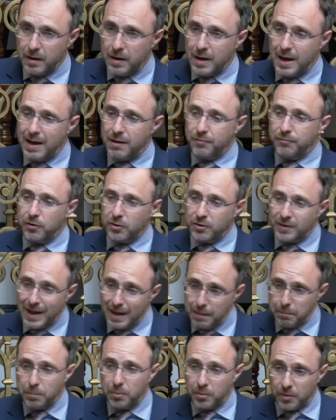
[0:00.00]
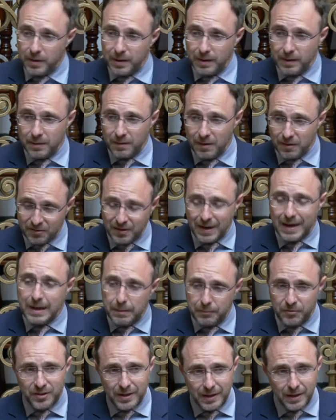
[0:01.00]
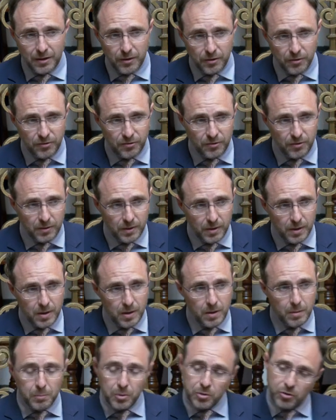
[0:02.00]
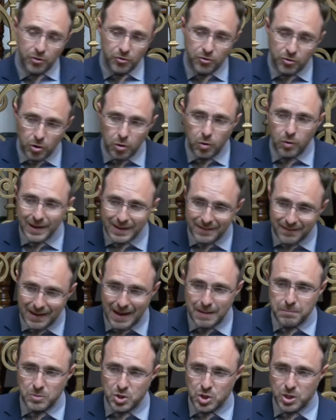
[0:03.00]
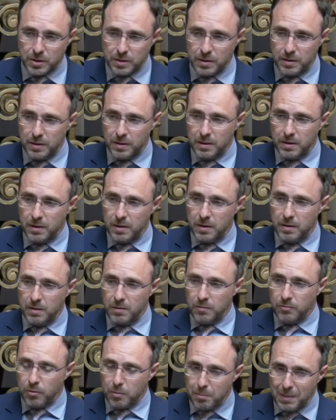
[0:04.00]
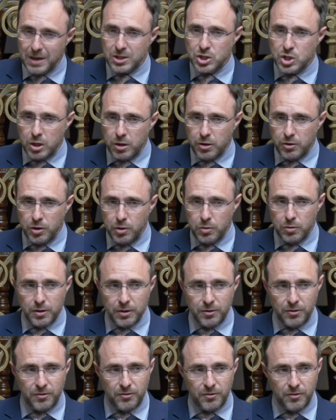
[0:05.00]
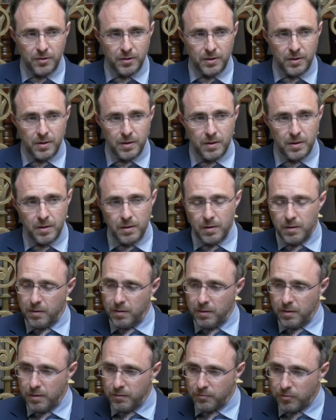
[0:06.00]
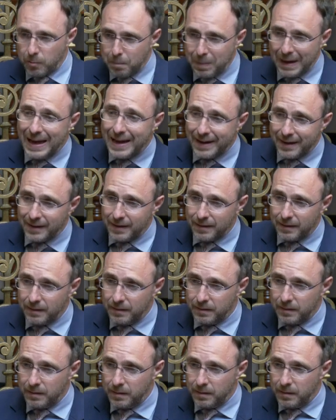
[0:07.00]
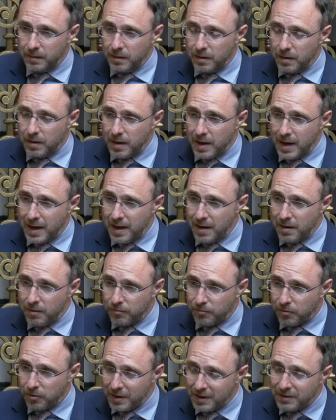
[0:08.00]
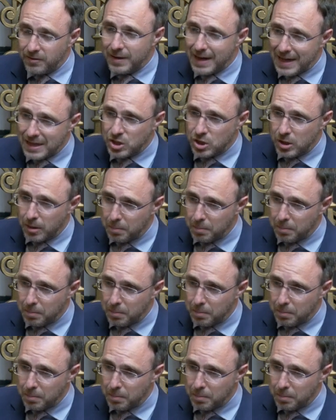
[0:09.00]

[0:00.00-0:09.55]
uh, for temporary asylum seekers. But there's no exemption for modular units for planning uh, for international